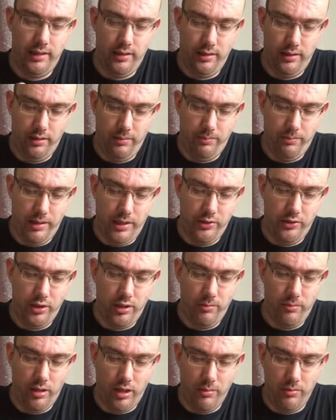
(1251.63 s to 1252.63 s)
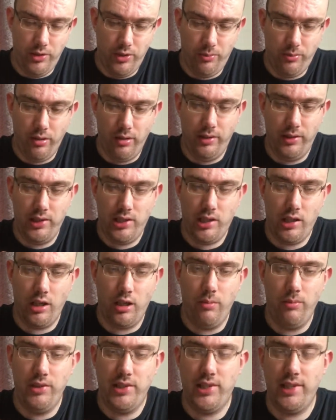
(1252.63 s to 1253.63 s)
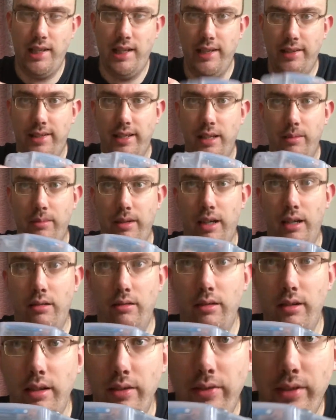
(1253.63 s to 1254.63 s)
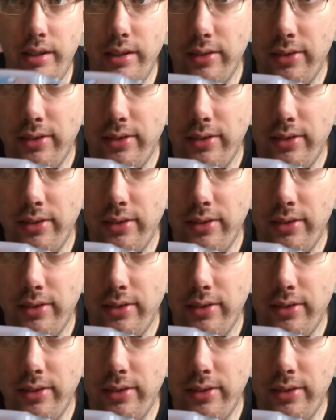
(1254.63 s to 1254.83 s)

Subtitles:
The battery compartment's broken, it's stuck on with sellotape now. If you can